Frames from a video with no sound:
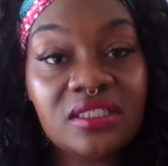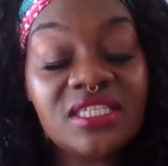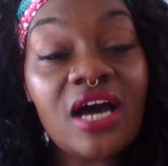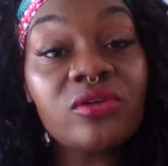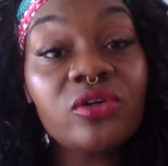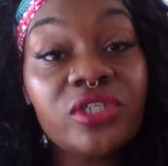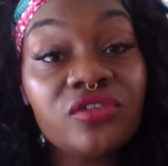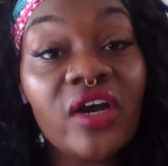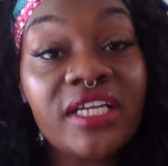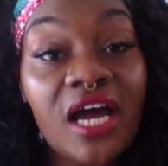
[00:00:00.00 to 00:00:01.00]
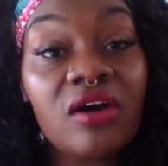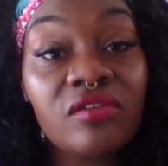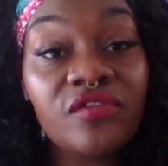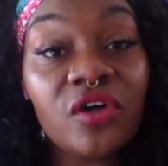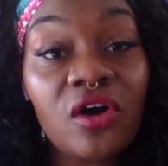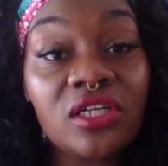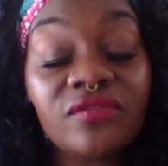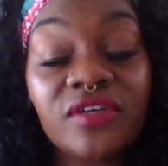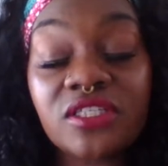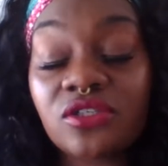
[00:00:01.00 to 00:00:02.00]
downloaded right now for all
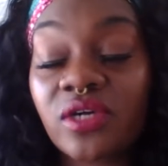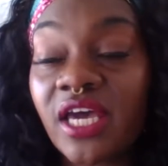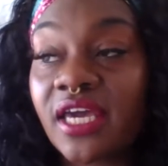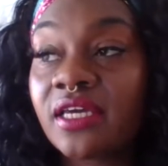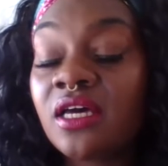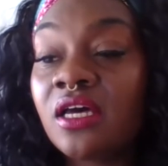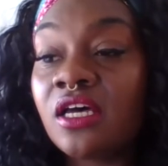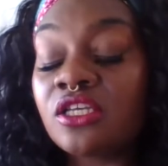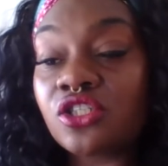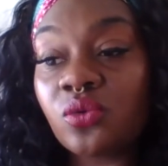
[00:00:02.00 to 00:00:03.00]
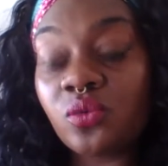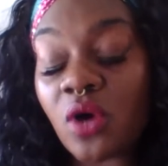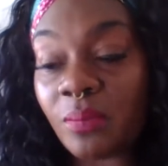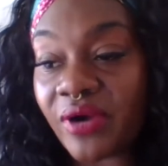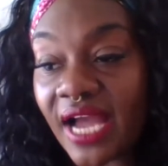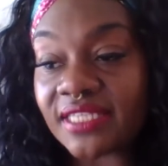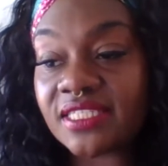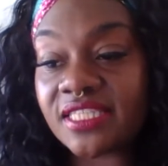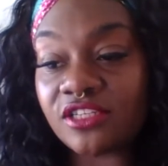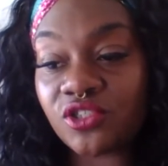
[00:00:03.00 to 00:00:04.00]
of us, okay? So a
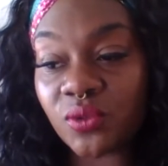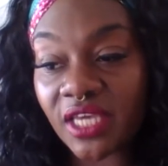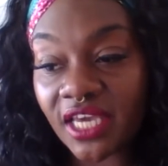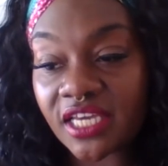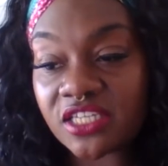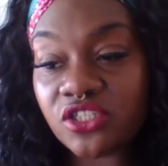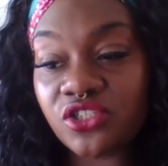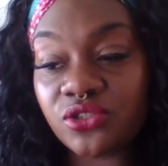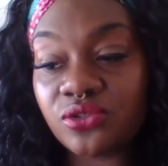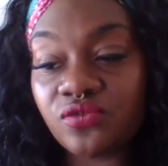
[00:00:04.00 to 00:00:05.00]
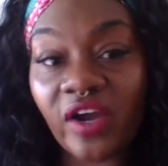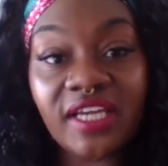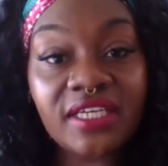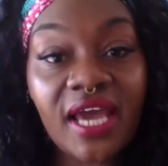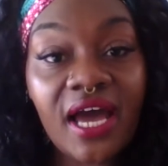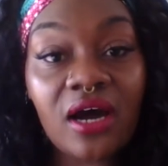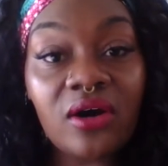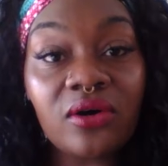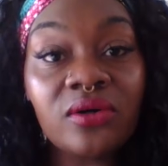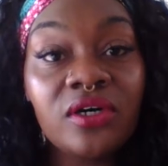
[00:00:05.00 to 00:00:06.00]
practice that you can do right
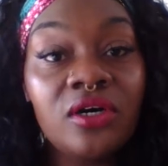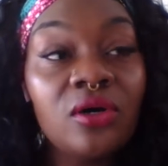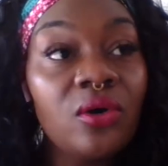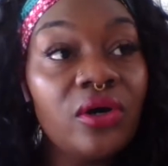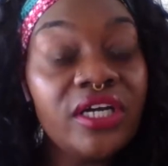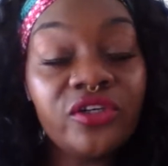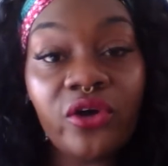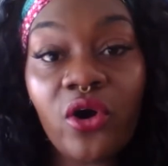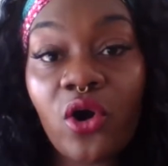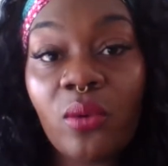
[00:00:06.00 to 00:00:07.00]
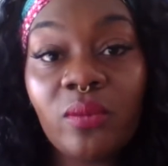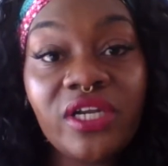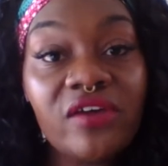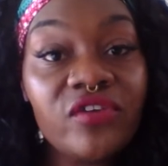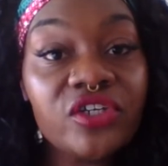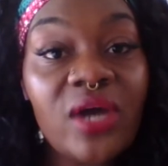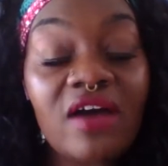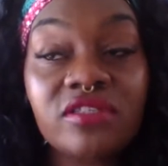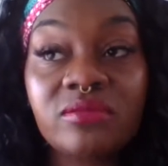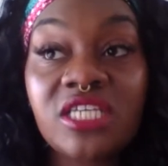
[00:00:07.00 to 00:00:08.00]
now or in your home whenever you
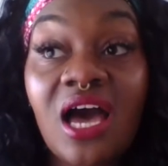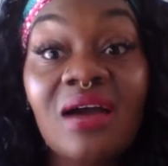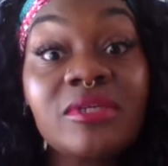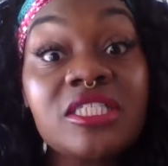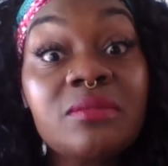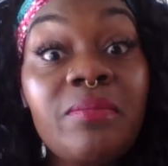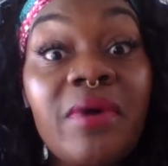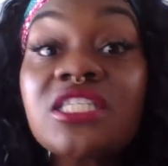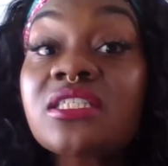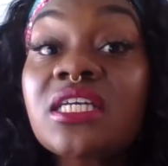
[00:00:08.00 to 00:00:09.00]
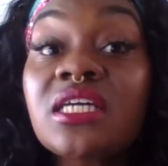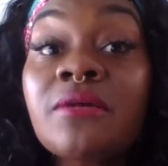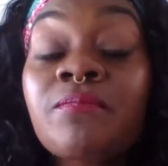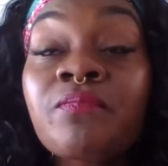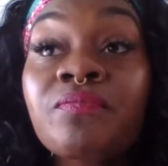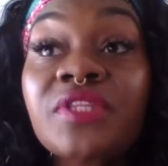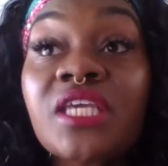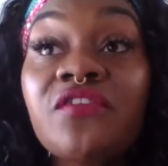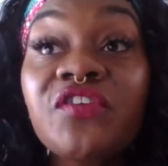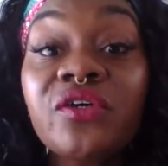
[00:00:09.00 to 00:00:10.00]
have some time, especially
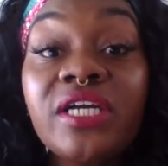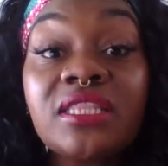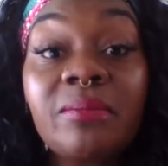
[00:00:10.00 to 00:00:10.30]
if you're in the